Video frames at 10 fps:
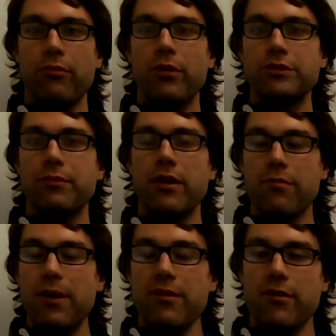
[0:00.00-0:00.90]
which is
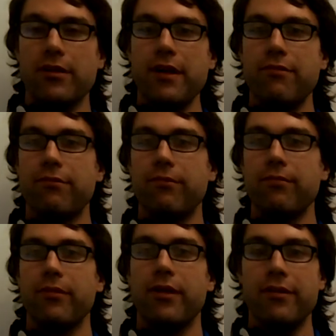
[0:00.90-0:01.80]
basically
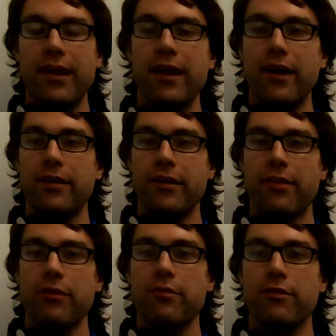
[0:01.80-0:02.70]
taking
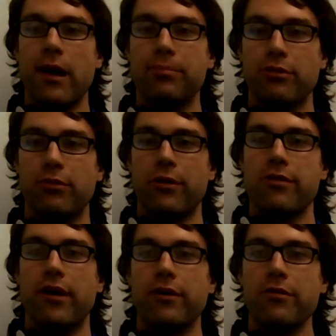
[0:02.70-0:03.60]
another step towards
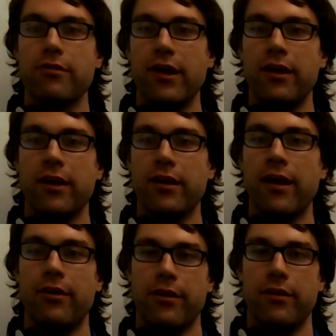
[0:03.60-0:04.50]
understanding
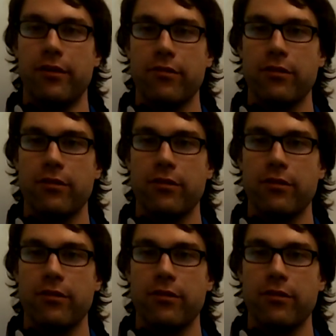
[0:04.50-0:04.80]
calculus